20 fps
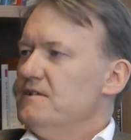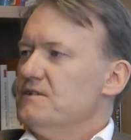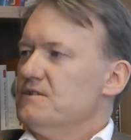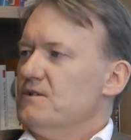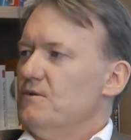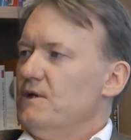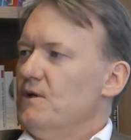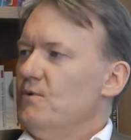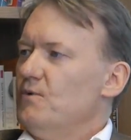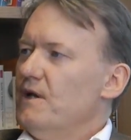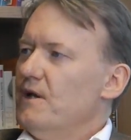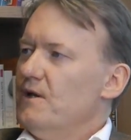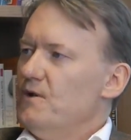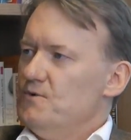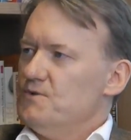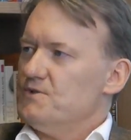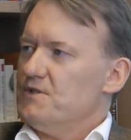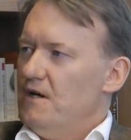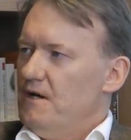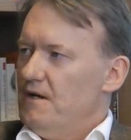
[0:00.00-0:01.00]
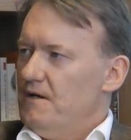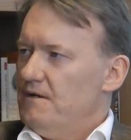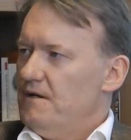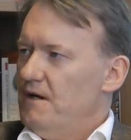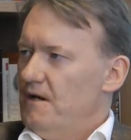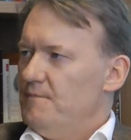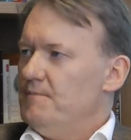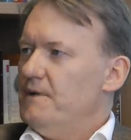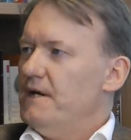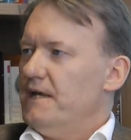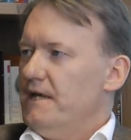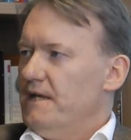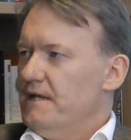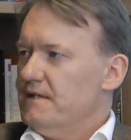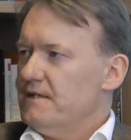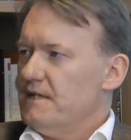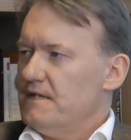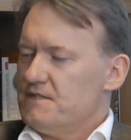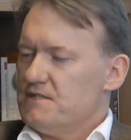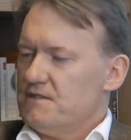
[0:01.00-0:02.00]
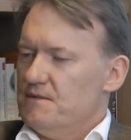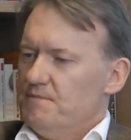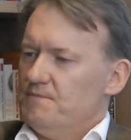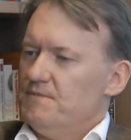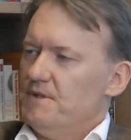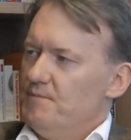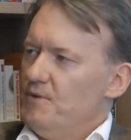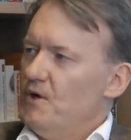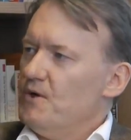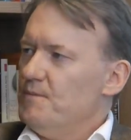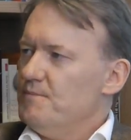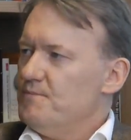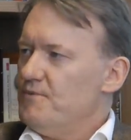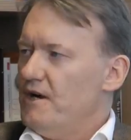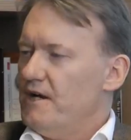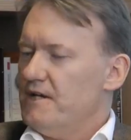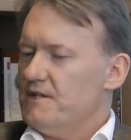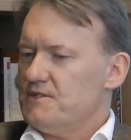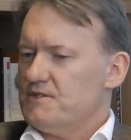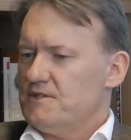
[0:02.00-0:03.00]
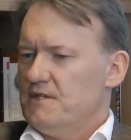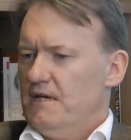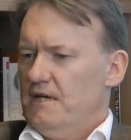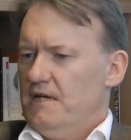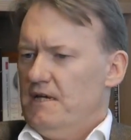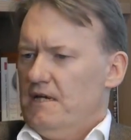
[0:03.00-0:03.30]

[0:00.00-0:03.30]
So we don't want to lose our money. That's the bottom price.